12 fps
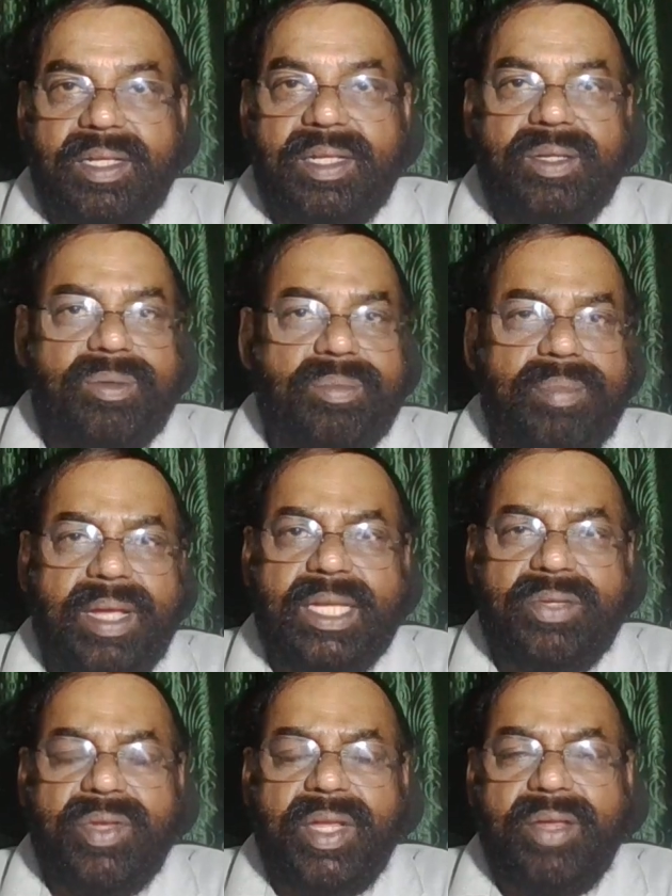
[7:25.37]
You make
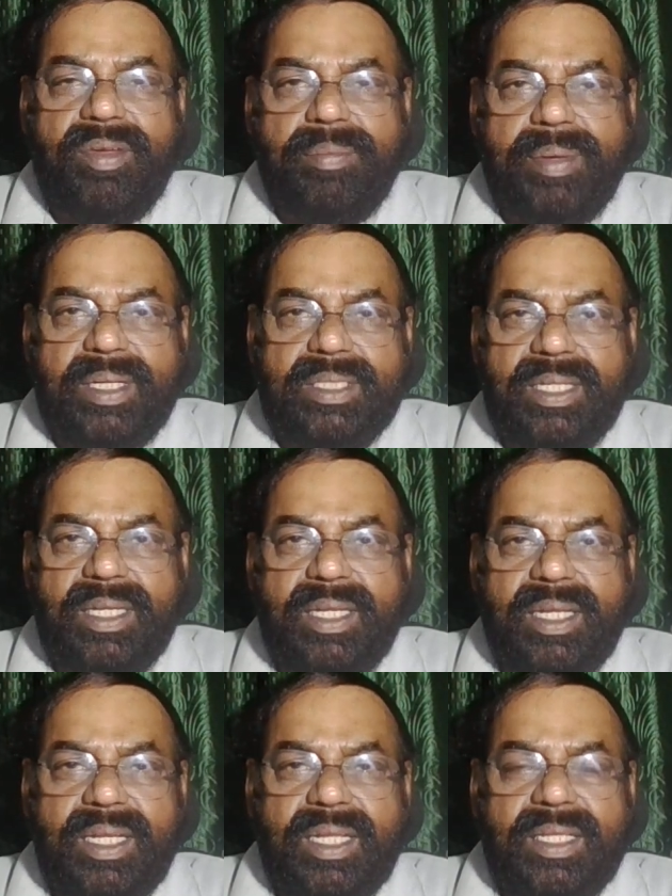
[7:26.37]
it
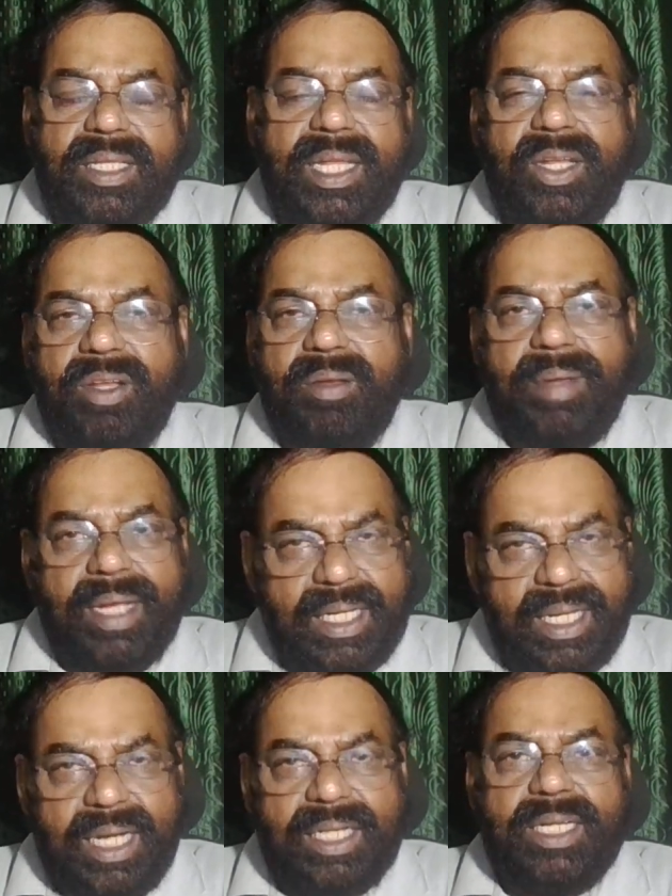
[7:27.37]
25%, then you will make it
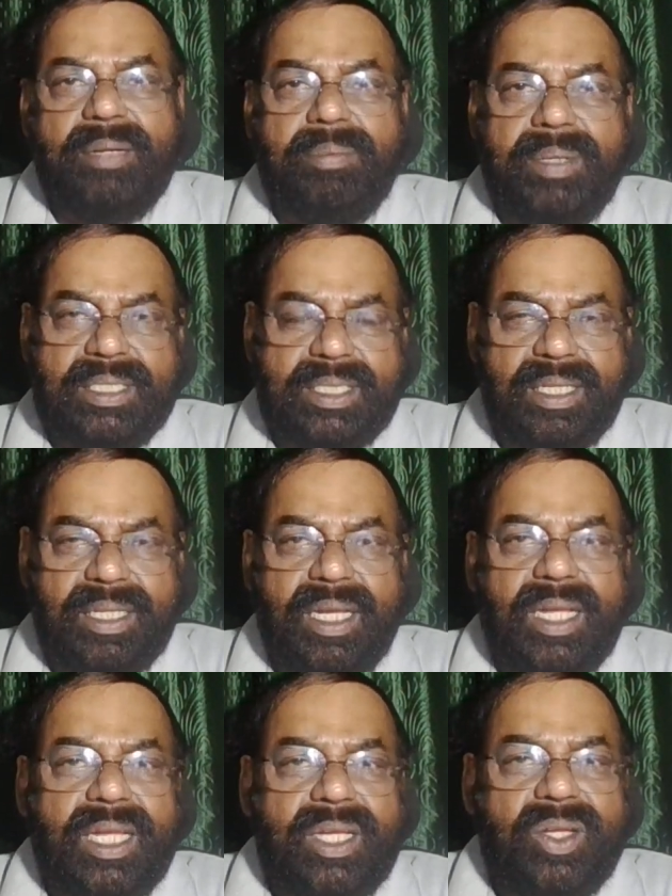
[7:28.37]

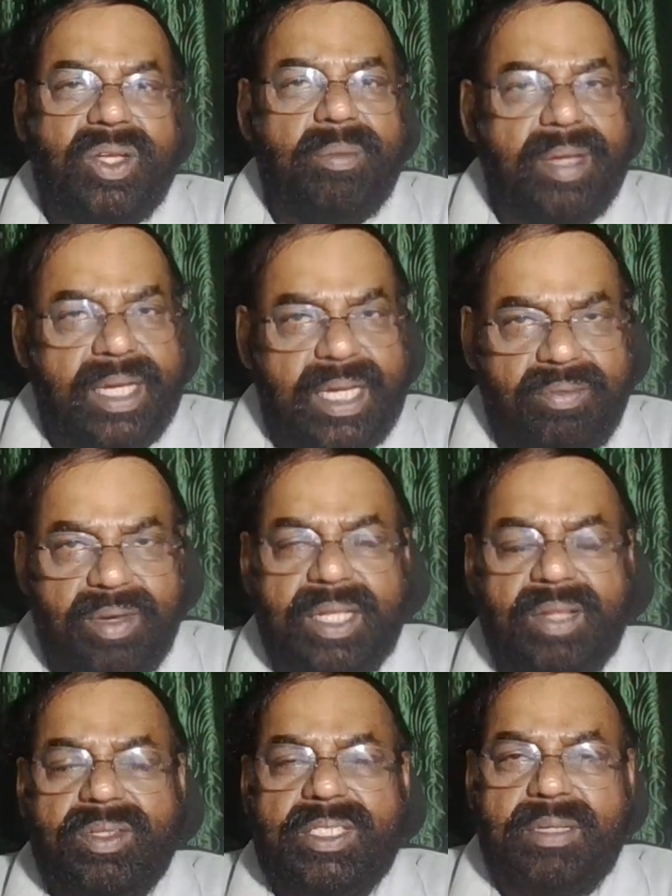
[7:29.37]
100%. You will make it
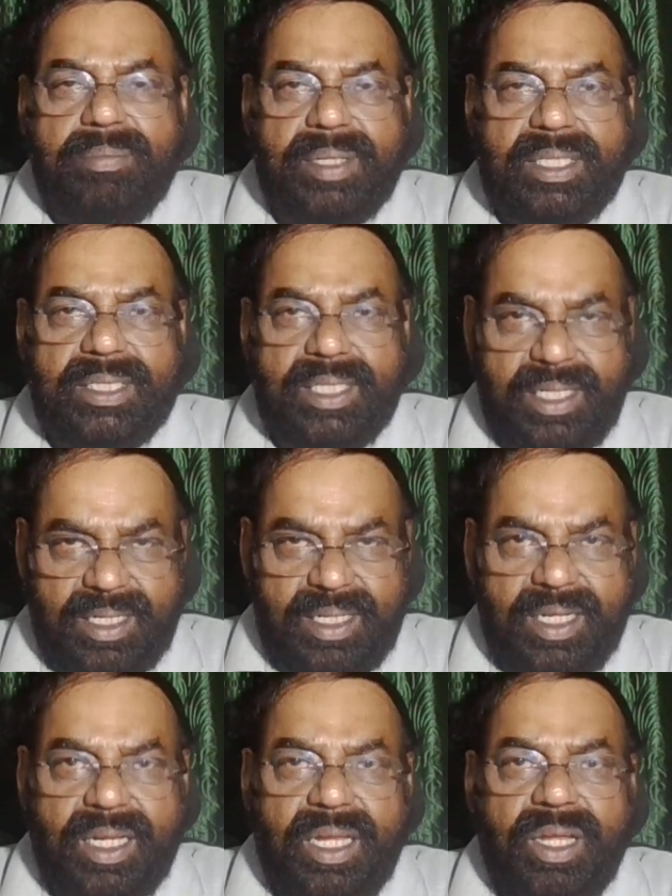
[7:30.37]
1000%.
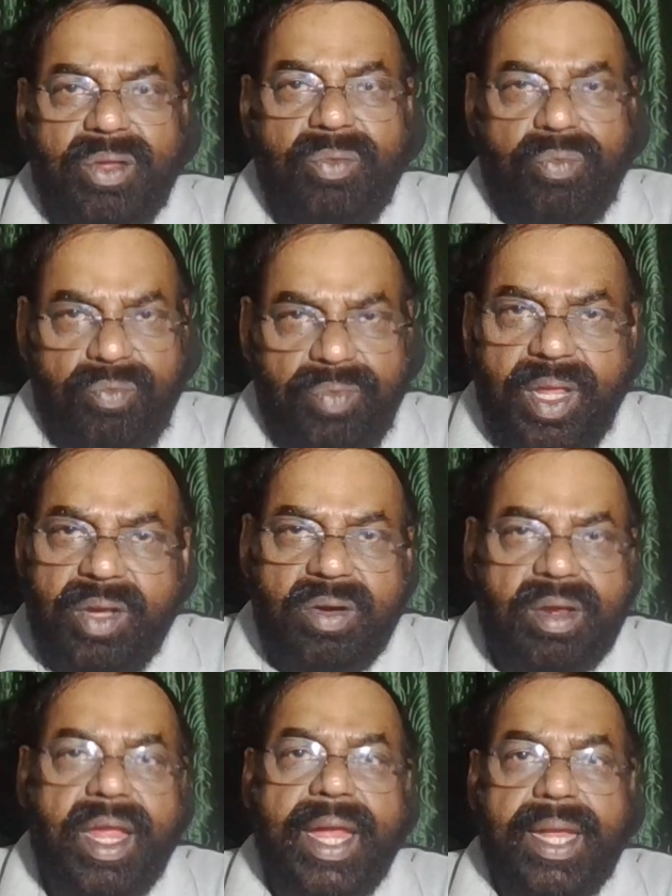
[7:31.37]
But you
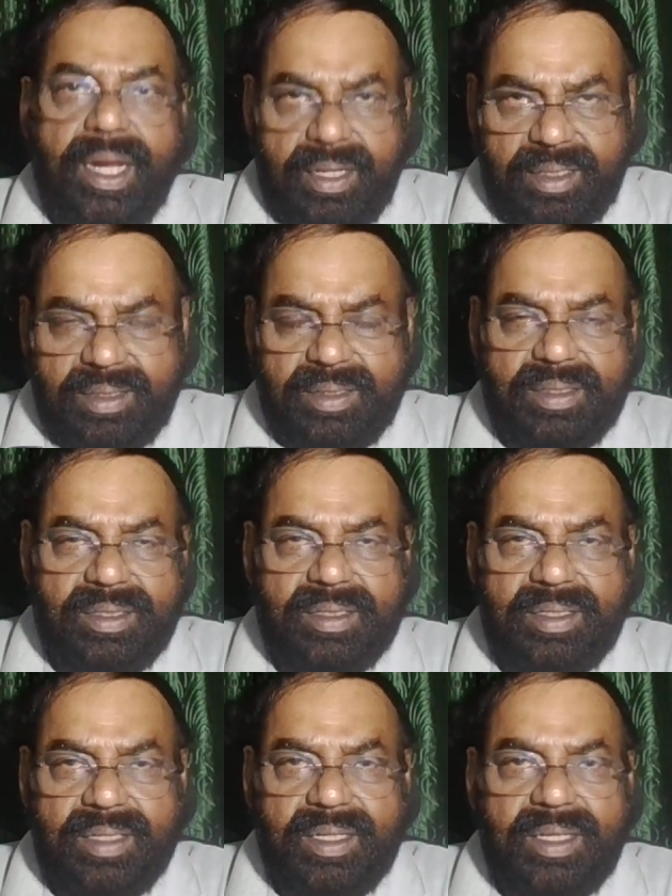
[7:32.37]
don't care.
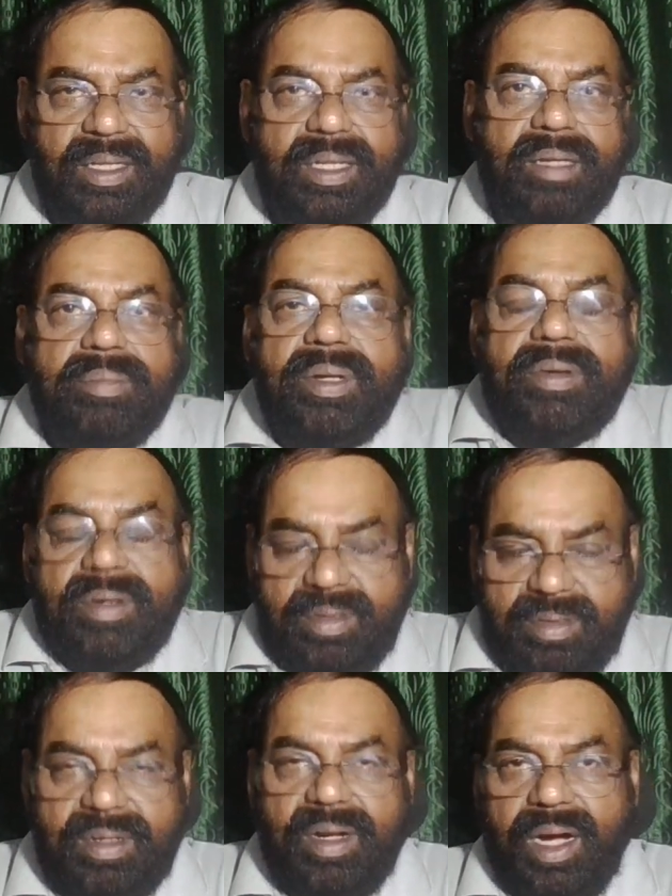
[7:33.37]
But
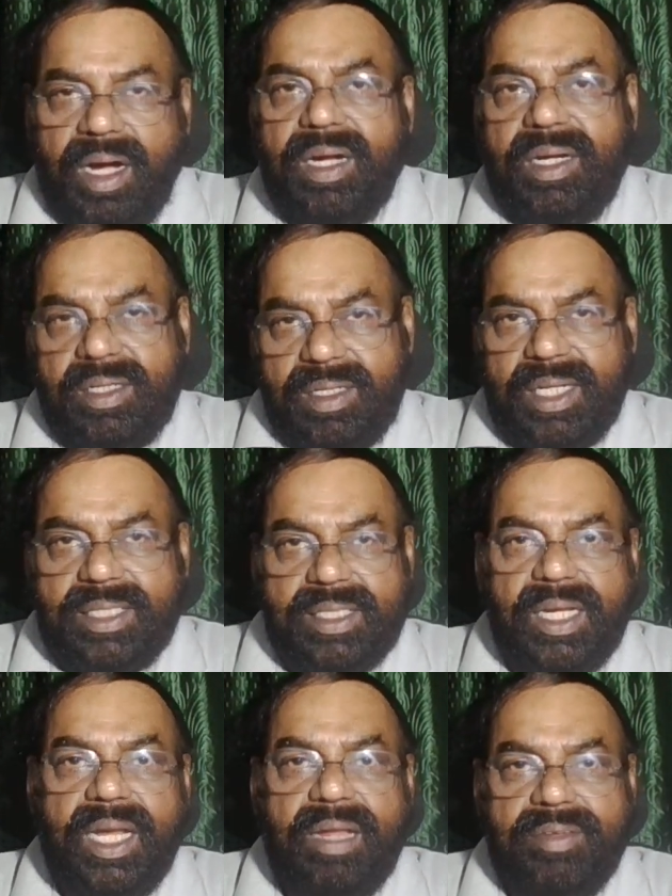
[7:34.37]
our
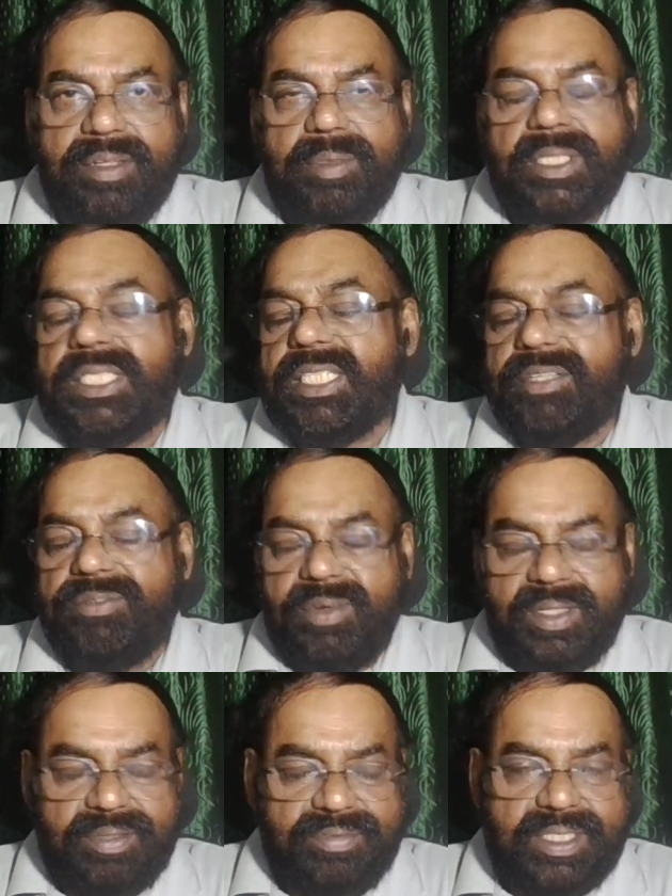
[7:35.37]
External Affairs Ministry for
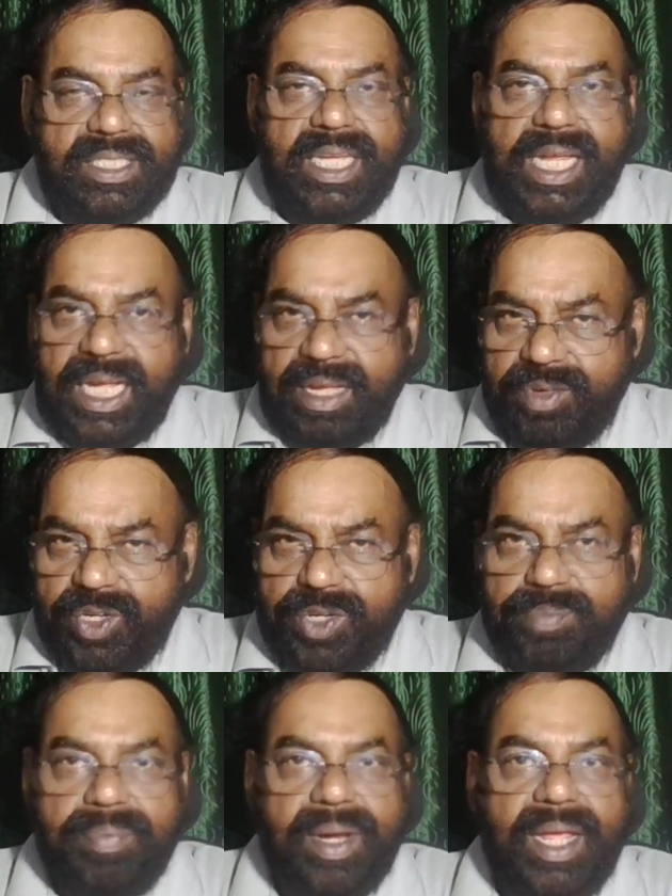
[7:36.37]
the first time gave a
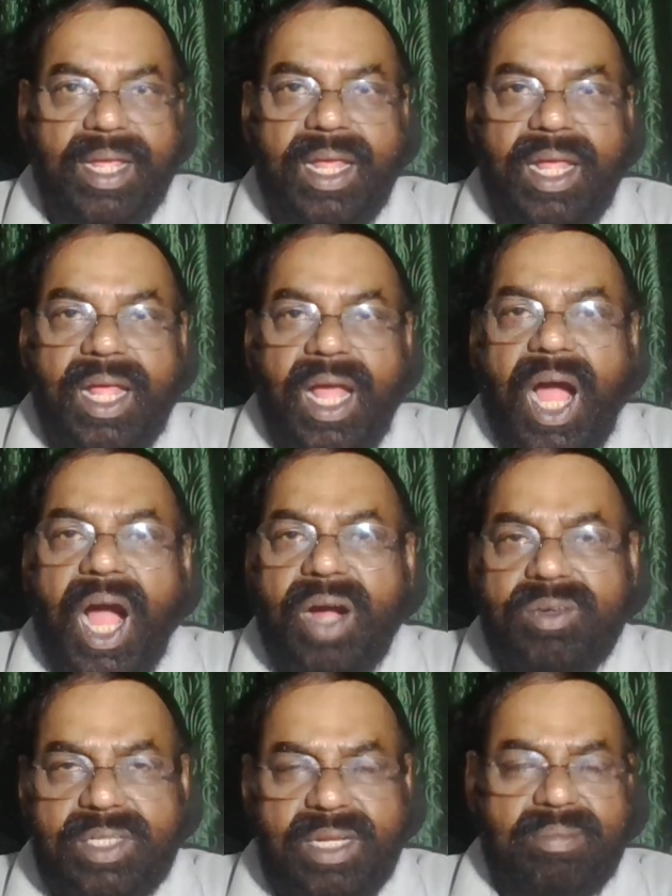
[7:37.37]
reply
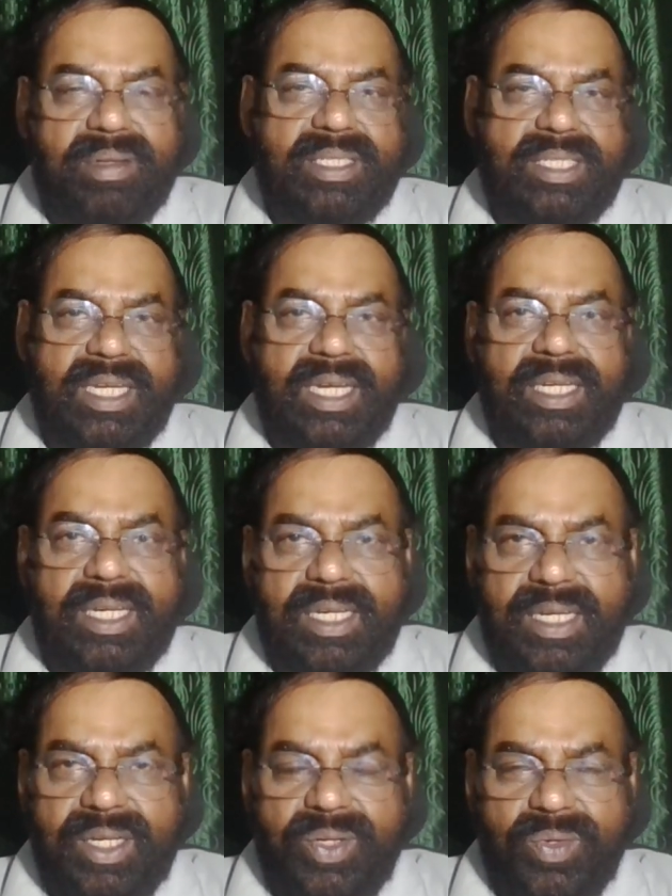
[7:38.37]
how double
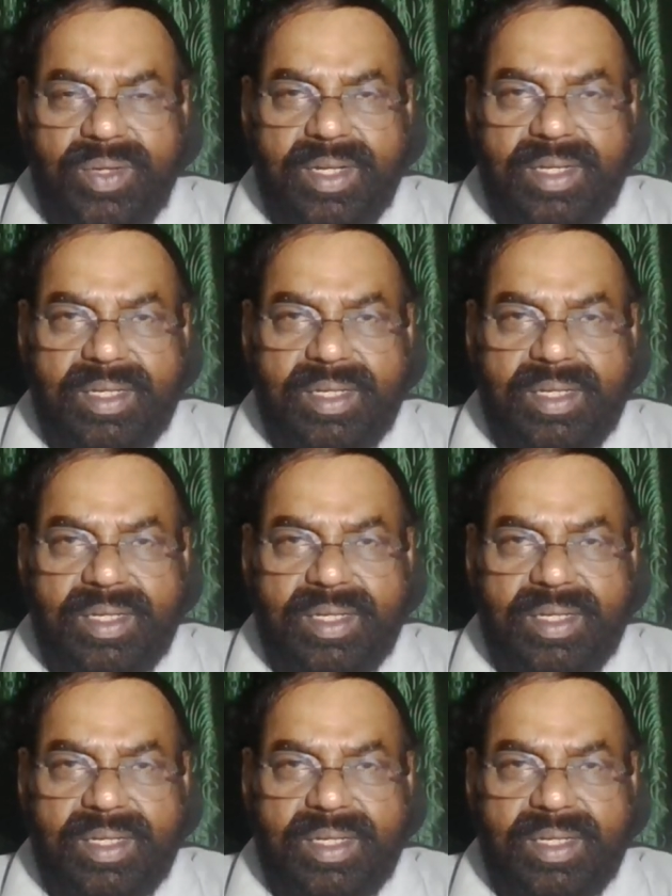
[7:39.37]
standard you are,